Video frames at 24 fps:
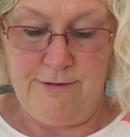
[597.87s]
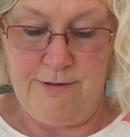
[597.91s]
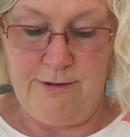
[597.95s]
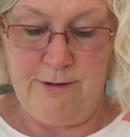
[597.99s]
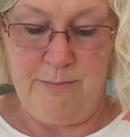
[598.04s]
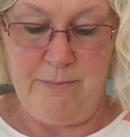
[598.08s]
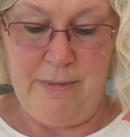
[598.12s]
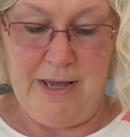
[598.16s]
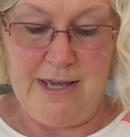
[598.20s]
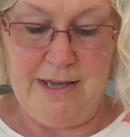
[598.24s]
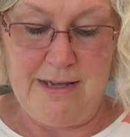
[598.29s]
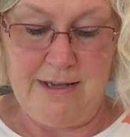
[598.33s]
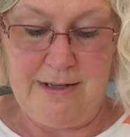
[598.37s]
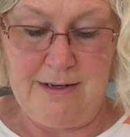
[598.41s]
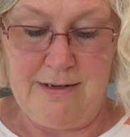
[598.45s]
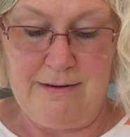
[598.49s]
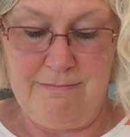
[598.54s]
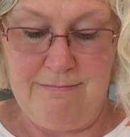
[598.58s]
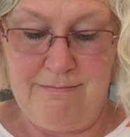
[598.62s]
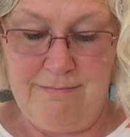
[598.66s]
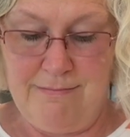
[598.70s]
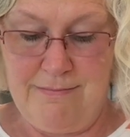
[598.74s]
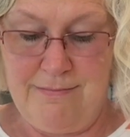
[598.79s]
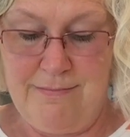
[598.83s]
for
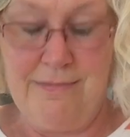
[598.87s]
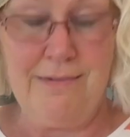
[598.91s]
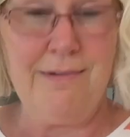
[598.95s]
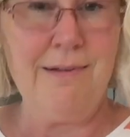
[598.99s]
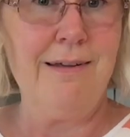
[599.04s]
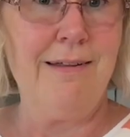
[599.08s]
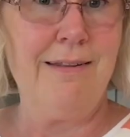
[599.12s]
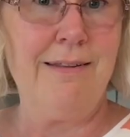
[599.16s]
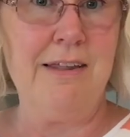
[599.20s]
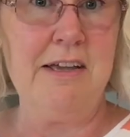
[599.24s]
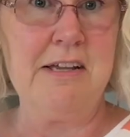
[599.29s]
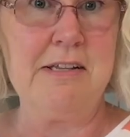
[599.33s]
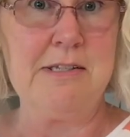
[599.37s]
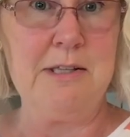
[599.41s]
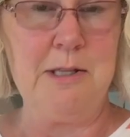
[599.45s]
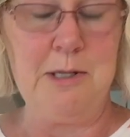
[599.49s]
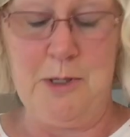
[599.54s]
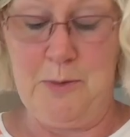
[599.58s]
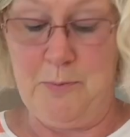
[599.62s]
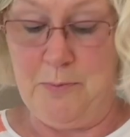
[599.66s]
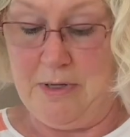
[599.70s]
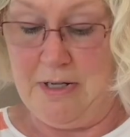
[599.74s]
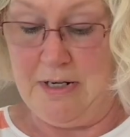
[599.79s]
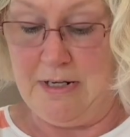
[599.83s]
making things a
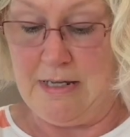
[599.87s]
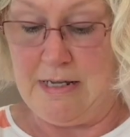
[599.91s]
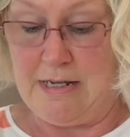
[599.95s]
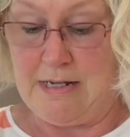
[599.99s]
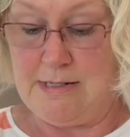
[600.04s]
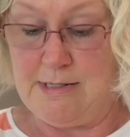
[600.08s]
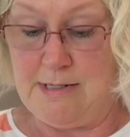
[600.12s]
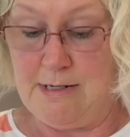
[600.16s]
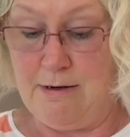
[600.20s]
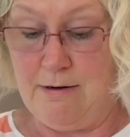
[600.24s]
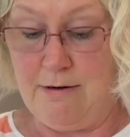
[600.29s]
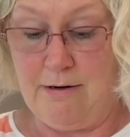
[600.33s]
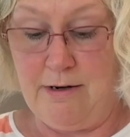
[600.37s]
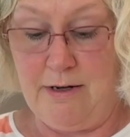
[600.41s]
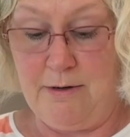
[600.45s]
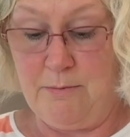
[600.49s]
little bit easier.